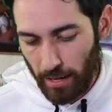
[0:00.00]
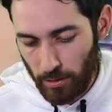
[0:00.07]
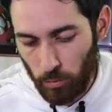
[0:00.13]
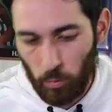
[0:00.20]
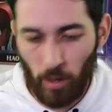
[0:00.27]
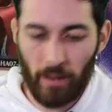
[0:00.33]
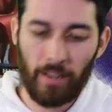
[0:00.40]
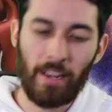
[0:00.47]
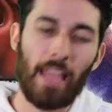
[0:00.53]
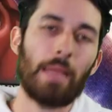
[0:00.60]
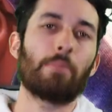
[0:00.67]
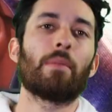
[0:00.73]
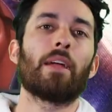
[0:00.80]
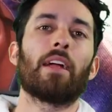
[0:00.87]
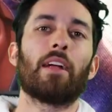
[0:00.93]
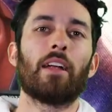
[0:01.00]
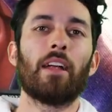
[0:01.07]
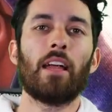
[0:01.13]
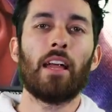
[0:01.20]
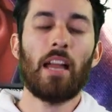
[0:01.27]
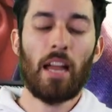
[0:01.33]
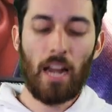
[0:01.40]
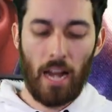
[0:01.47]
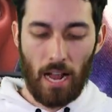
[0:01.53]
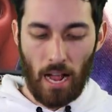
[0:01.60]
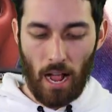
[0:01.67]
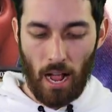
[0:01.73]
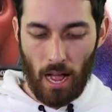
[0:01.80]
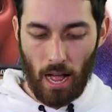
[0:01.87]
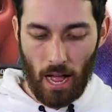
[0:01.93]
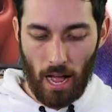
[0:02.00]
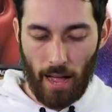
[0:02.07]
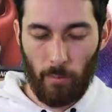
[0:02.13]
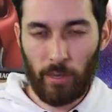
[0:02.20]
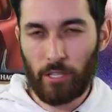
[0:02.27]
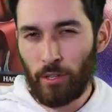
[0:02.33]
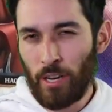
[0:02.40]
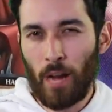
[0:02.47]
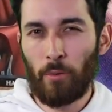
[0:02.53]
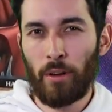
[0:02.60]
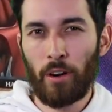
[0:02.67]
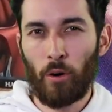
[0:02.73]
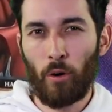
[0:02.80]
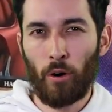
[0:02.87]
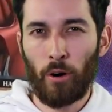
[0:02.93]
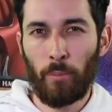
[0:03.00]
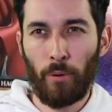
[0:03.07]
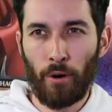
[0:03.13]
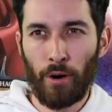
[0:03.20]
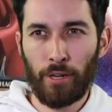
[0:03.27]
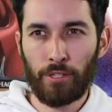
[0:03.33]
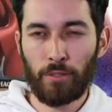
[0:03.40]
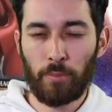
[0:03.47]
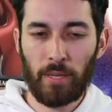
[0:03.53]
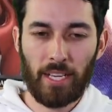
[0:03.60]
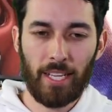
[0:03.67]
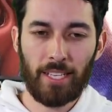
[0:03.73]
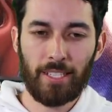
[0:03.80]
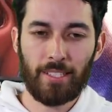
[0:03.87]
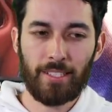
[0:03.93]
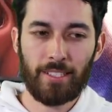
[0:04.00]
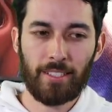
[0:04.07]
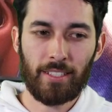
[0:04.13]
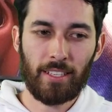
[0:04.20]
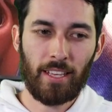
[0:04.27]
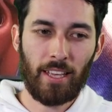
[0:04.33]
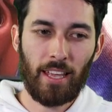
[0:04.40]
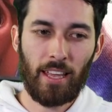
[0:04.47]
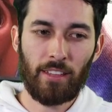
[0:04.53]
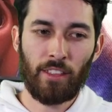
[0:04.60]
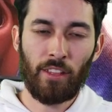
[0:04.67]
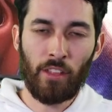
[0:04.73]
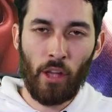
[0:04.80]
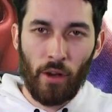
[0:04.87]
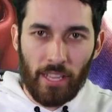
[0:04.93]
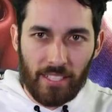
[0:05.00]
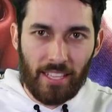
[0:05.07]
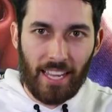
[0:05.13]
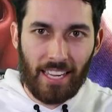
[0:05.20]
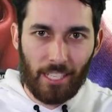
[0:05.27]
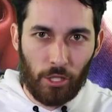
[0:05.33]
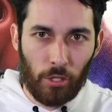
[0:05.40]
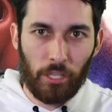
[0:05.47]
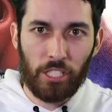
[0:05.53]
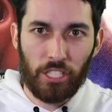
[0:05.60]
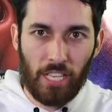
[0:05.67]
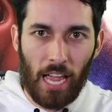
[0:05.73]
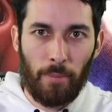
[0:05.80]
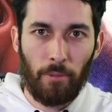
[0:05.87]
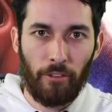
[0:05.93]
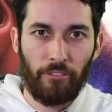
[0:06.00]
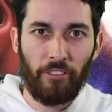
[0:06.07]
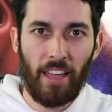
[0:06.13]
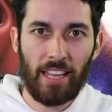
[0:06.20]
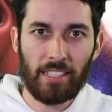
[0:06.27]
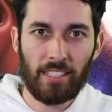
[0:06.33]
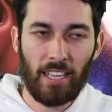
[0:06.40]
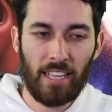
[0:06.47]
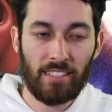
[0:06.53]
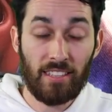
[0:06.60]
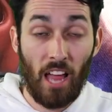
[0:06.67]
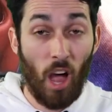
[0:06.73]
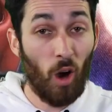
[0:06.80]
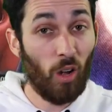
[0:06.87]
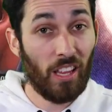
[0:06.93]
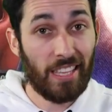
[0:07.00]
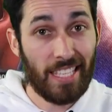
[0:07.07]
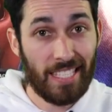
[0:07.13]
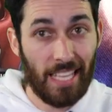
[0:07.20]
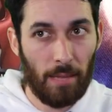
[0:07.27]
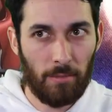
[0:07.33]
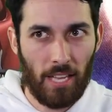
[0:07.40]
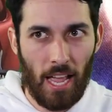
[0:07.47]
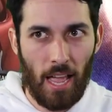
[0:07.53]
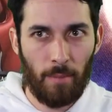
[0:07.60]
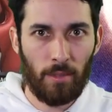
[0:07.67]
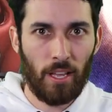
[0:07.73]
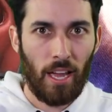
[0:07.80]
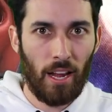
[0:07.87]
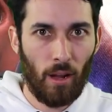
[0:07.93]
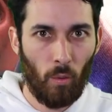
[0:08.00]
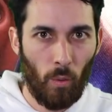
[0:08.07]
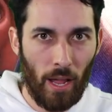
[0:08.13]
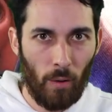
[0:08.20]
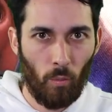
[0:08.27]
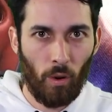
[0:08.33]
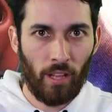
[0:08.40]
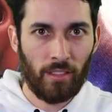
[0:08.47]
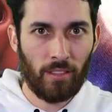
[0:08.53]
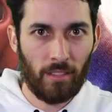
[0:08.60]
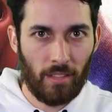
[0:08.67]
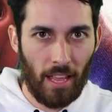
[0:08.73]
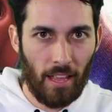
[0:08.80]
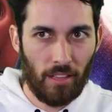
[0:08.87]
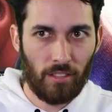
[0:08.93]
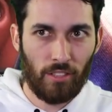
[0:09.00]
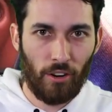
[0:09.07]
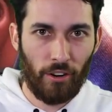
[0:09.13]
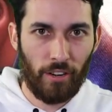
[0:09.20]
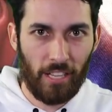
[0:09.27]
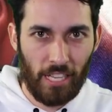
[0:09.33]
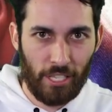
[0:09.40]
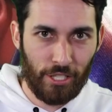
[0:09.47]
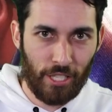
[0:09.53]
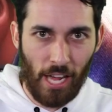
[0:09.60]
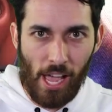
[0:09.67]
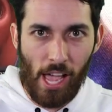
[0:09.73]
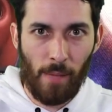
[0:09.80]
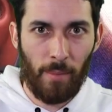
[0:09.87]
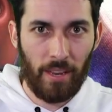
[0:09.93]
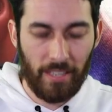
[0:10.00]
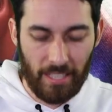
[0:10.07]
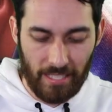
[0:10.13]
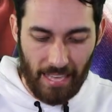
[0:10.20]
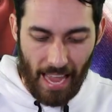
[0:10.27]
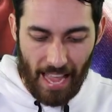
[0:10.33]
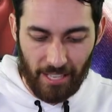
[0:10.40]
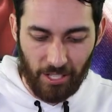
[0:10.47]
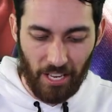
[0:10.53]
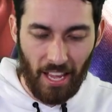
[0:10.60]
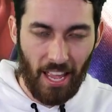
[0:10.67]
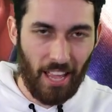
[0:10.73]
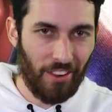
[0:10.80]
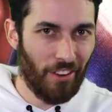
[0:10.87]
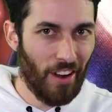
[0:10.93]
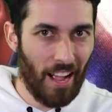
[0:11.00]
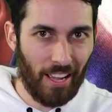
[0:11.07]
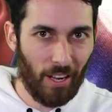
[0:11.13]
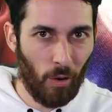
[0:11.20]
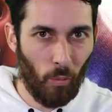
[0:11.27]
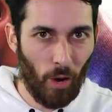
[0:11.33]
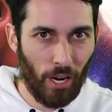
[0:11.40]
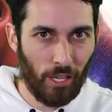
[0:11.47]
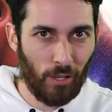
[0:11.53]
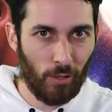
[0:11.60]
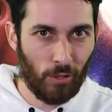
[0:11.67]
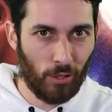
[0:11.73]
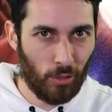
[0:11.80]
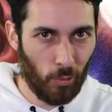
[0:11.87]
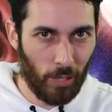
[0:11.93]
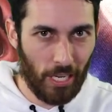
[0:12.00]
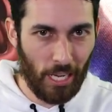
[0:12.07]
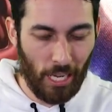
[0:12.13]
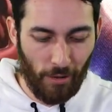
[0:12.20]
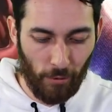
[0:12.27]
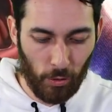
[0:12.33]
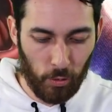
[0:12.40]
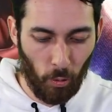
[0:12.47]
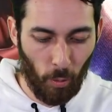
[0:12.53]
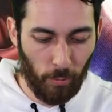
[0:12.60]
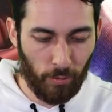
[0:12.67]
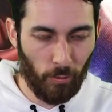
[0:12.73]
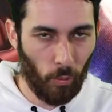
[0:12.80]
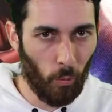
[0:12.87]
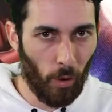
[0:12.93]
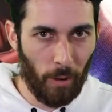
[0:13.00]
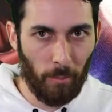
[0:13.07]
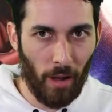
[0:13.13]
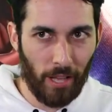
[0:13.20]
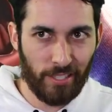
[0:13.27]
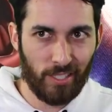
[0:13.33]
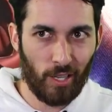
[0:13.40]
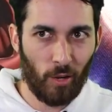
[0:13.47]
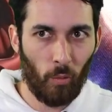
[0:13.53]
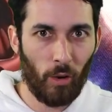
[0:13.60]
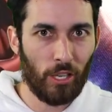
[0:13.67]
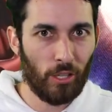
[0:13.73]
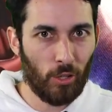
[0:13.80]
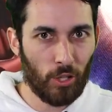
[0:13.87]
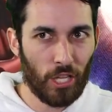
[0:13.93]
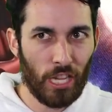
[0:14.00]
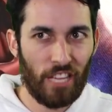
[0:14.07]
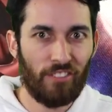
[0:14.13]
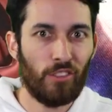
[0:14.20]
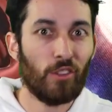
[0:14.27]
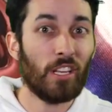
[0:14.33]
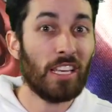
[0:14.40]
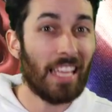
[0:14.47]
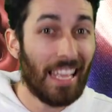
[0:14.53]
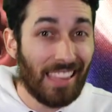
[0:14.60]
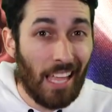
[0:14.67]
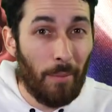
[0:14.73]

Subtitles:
as 1 Nightmare. We do not run Ouroboros because even though he's like a Trish type effect, it's not all at the same time. You gotta wait one turn each time and detach, and you're not going to want to use 3 Evil Swarms for one monster, when usually if you can get